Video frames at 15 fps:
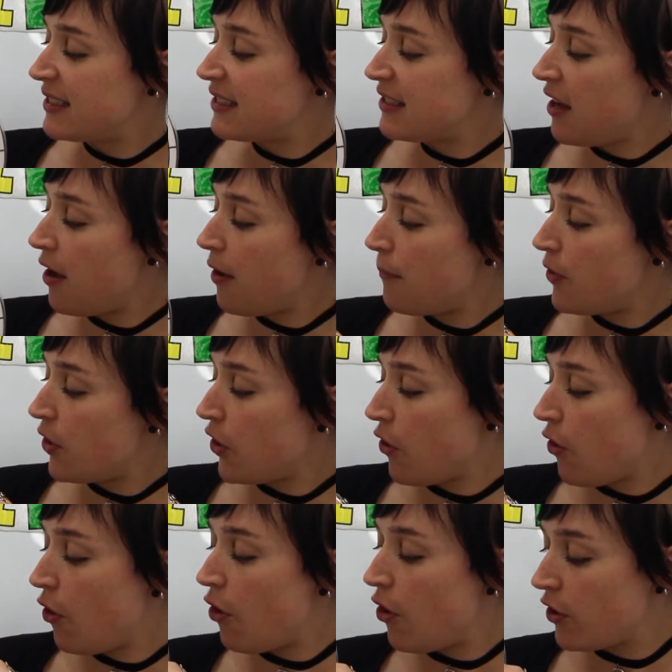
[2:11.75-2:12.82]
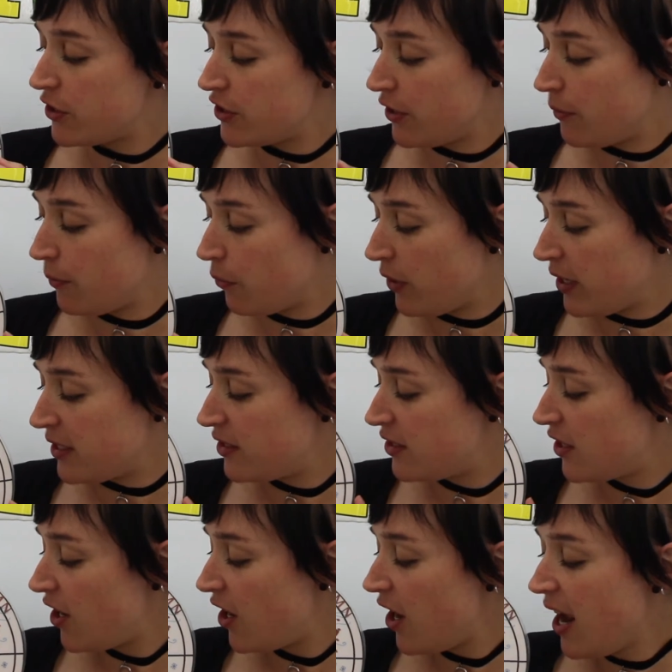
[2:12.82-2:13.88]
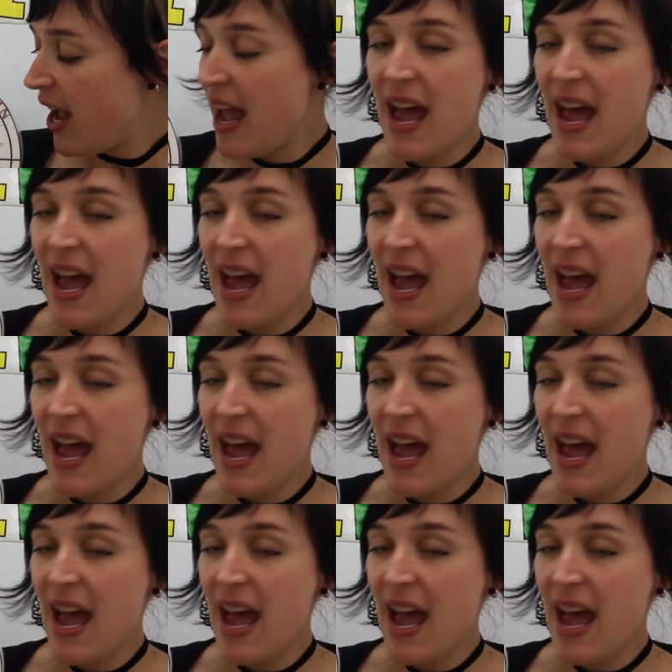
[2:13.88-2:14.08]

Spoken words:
summer, autumn, winter.